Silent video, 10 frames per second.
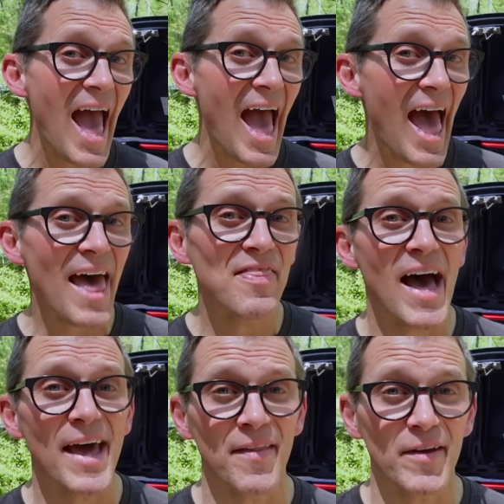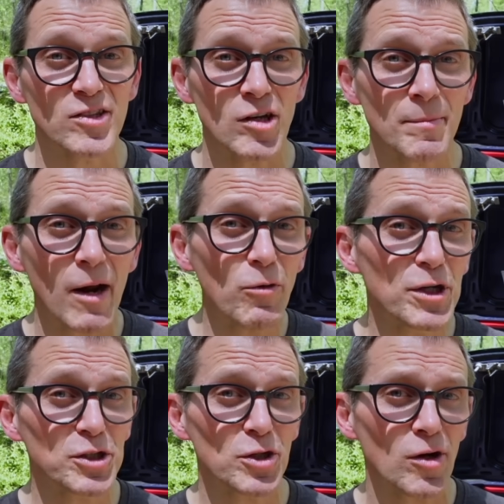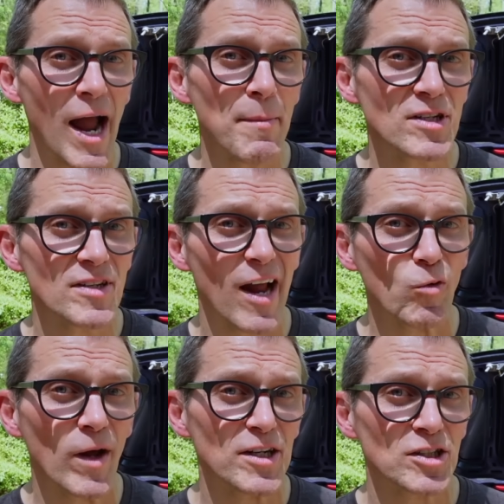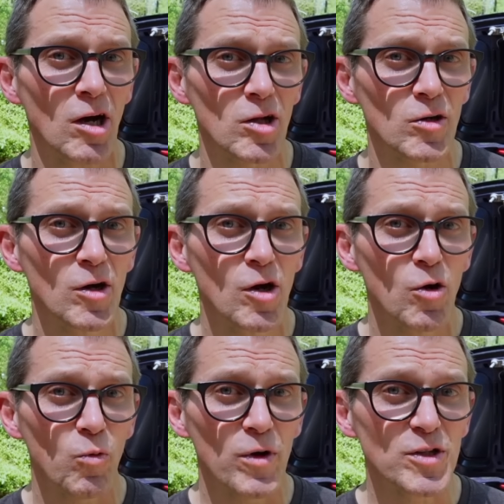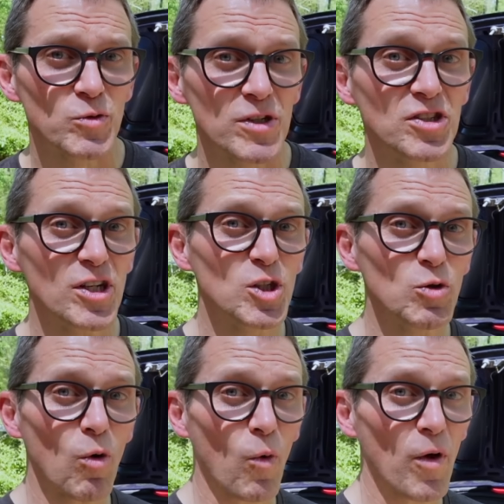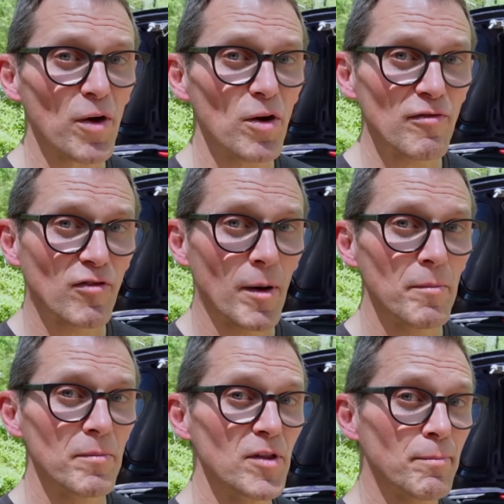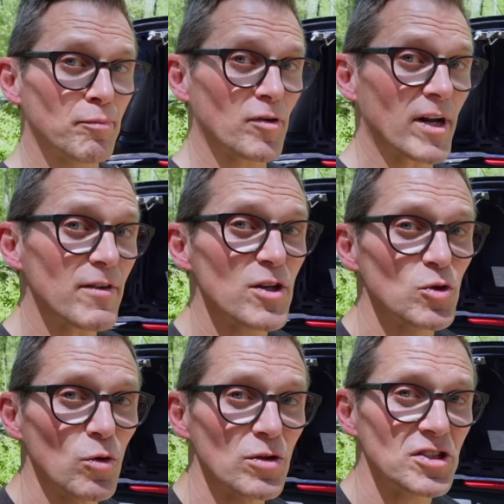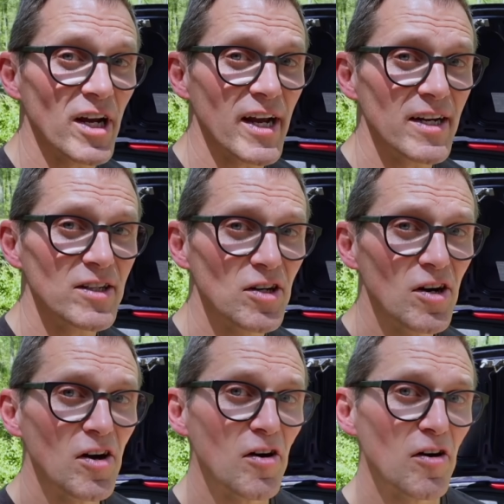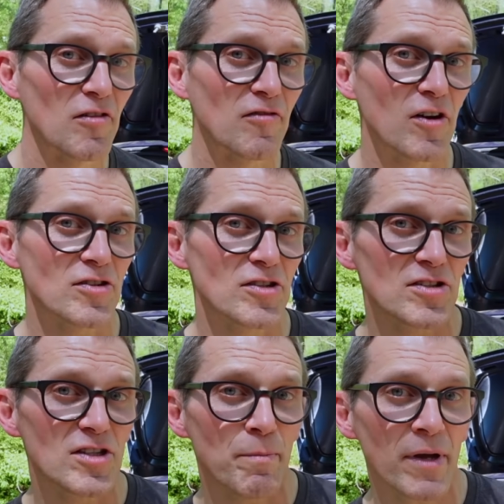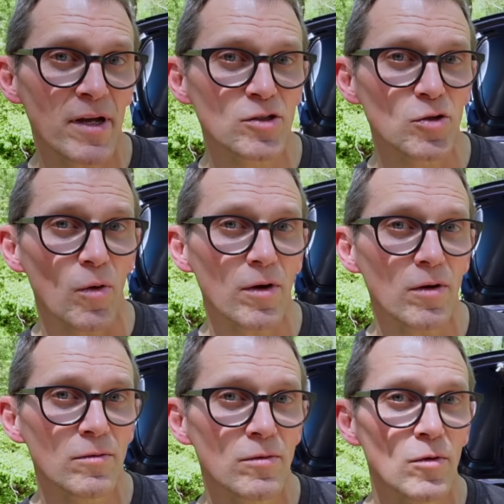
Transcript: had that in there. So I'm not really sure how much of that reddish color was residual oil from the previous oil change versus the Pennzoil.